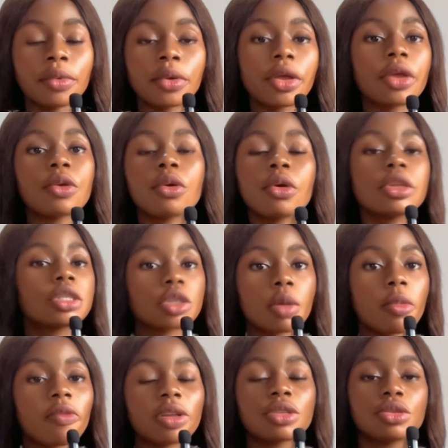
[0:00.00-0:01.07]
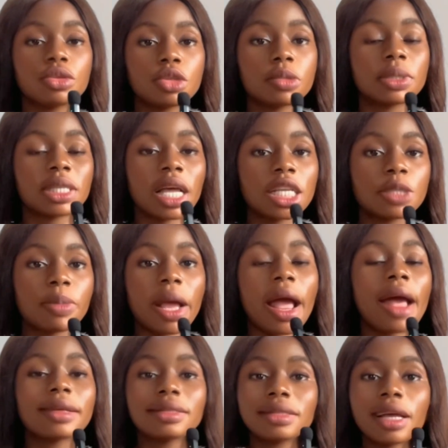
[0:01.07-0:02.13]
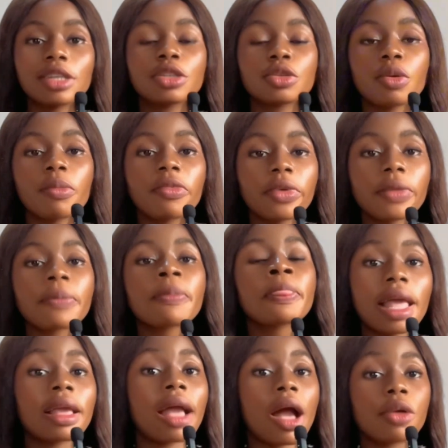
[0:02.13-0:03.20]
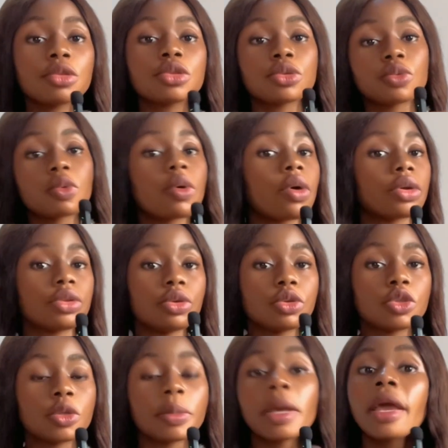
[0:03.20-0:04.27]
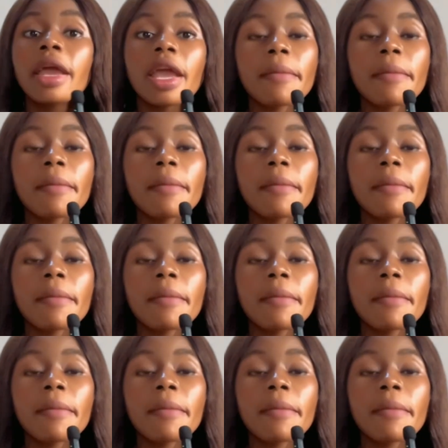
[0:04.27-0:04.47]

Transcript: Okay, you're going to come over to YouTube search bar and search something like how to grow on YouTube.